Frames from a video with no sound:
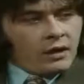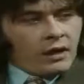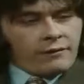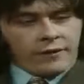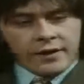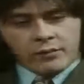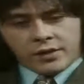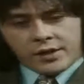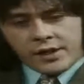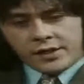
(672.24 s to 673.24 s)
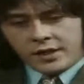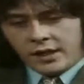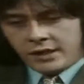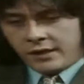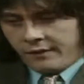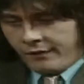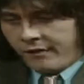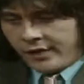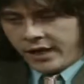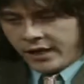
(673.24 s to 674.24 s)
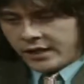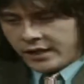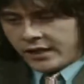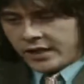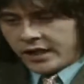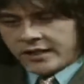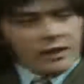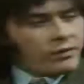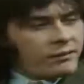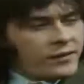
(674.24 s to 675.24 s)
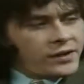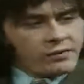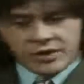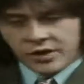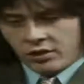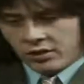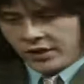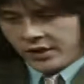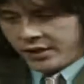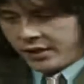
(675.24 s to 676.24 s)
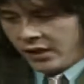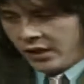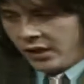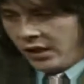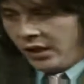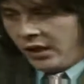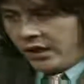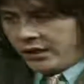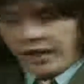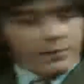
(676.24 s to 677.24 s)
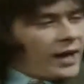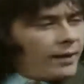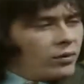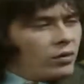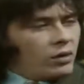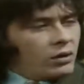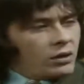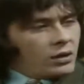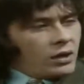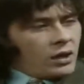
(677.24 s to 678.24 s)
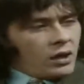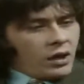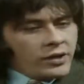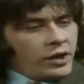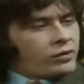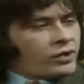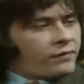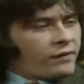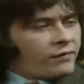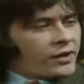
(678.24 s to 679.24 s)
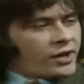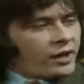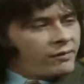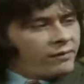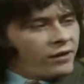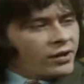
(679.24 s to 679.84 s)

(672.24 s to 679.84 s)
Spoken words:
Fleetwood. It's a very nice seaside town and fishing resort. It's near Blackpool. Noted for fresh air and fun.